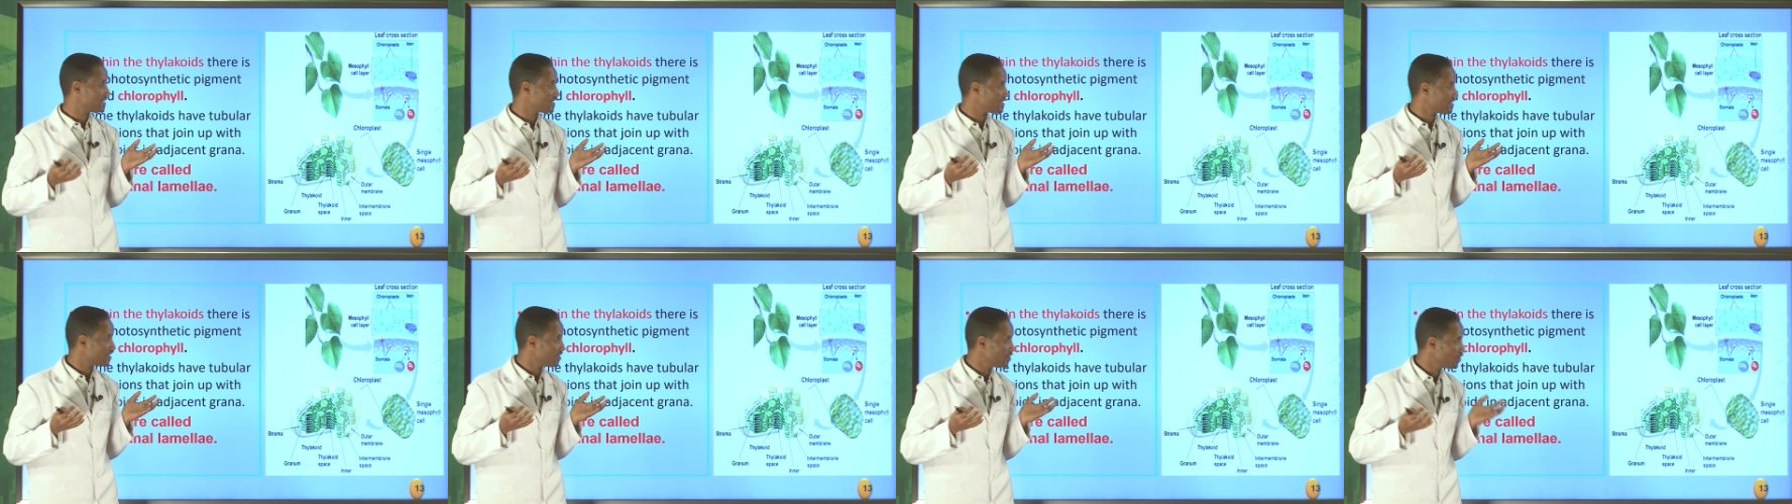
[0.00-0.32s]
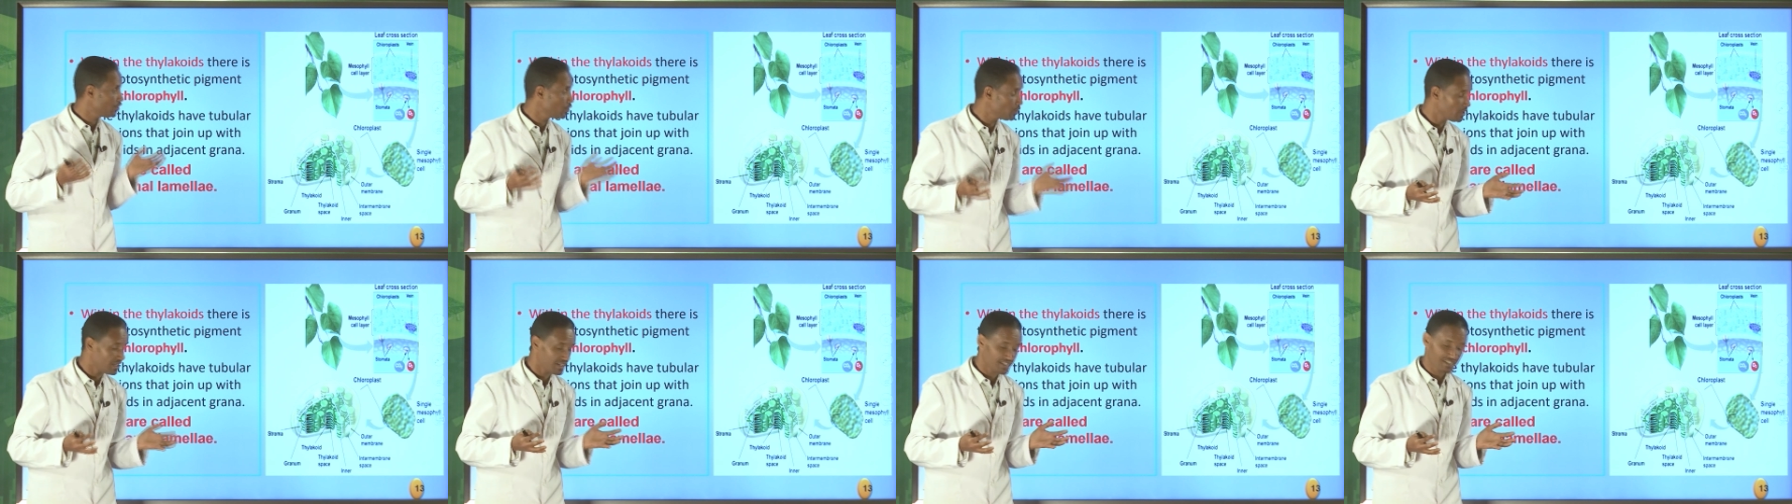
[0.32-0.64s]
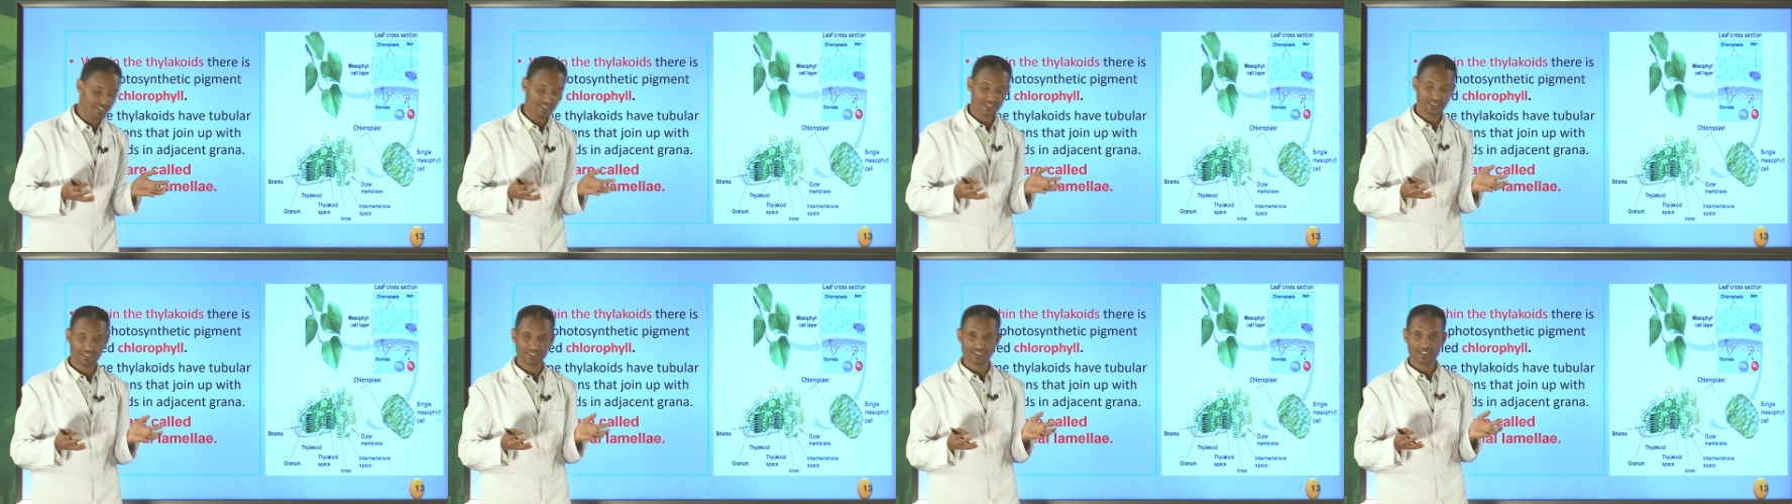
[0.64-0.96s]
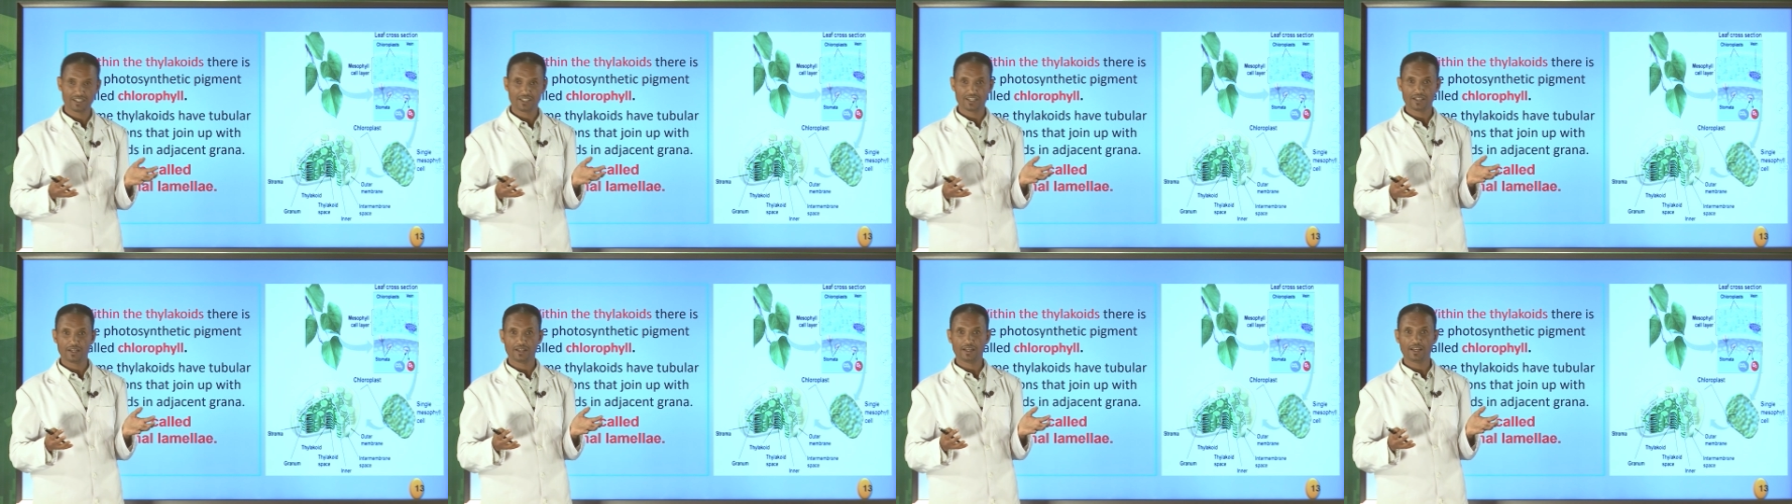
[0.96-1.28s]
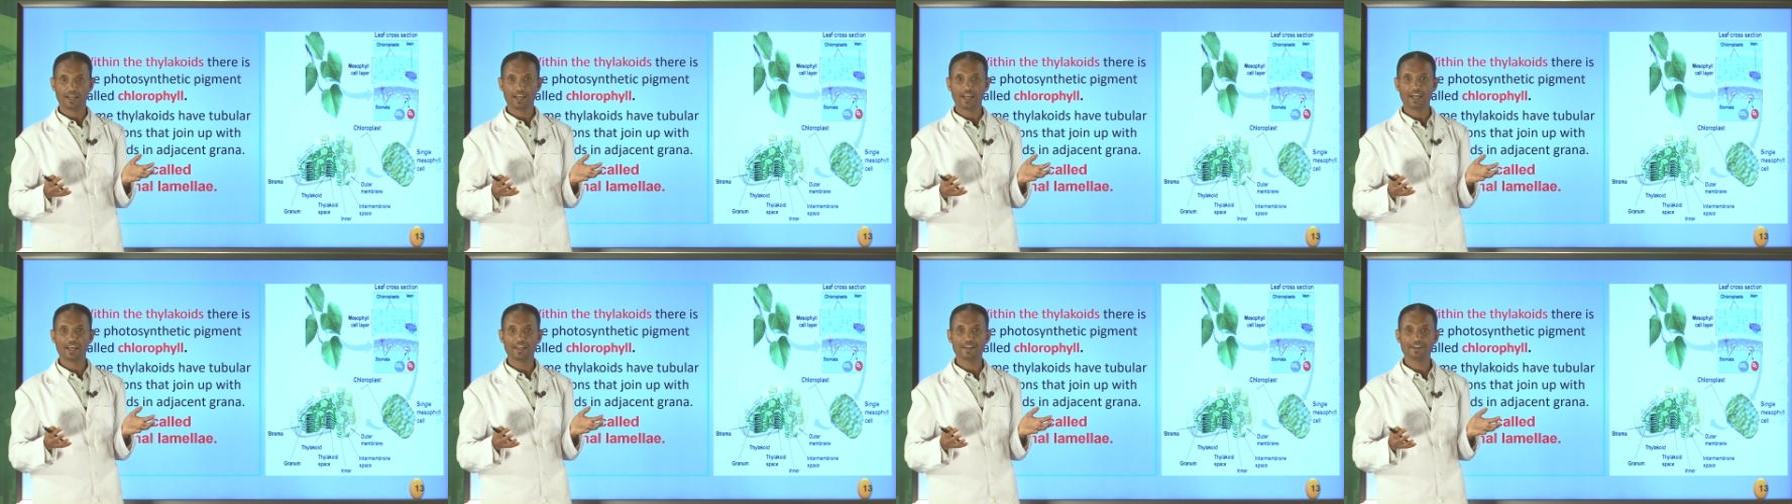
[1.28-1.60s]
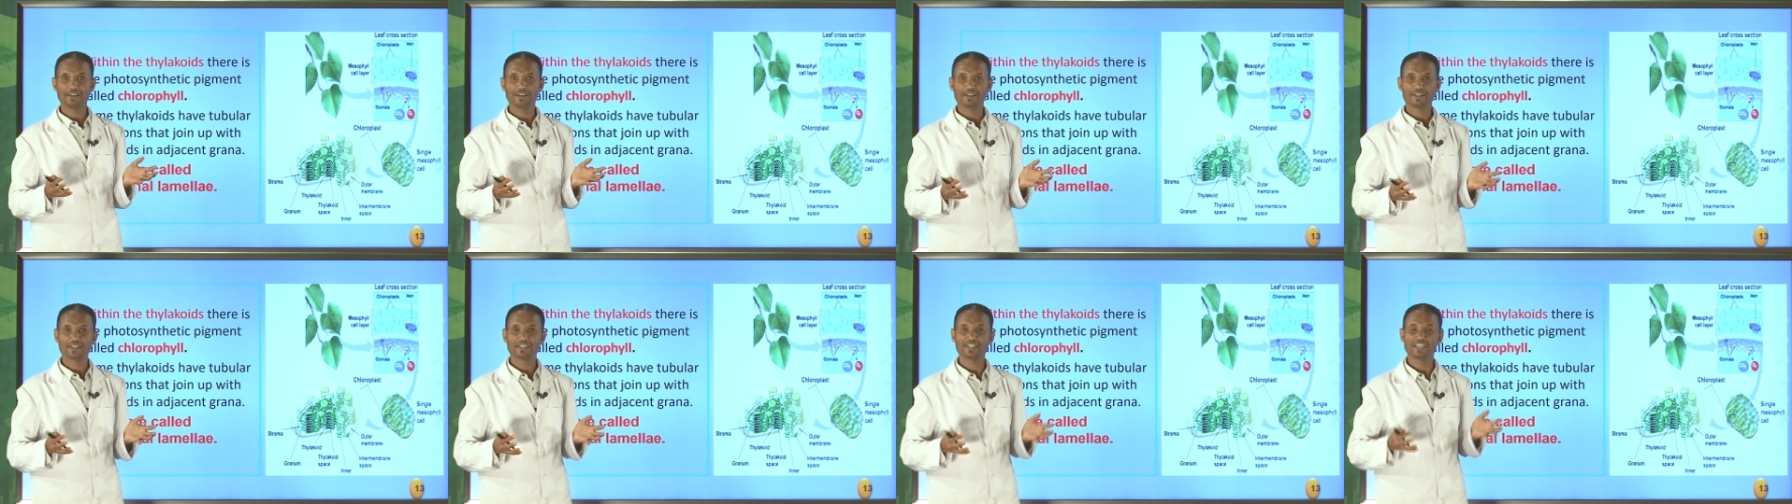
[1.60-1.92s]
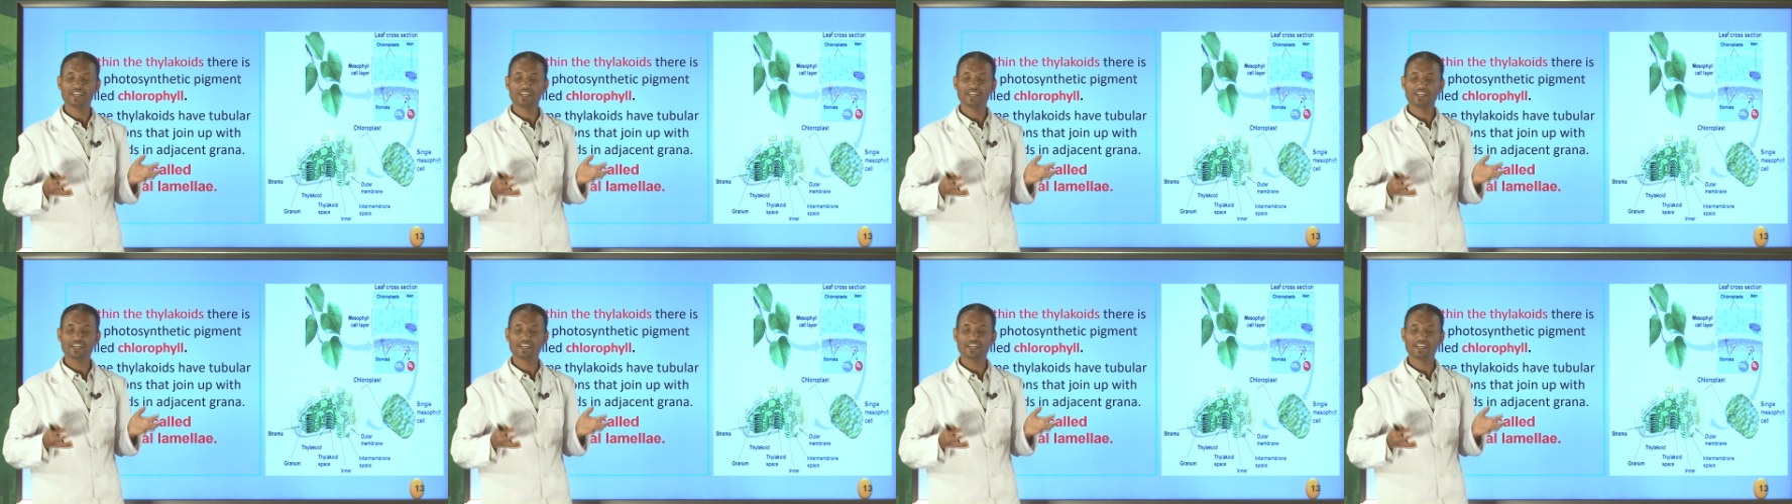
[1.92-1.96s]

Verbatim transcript: is unique and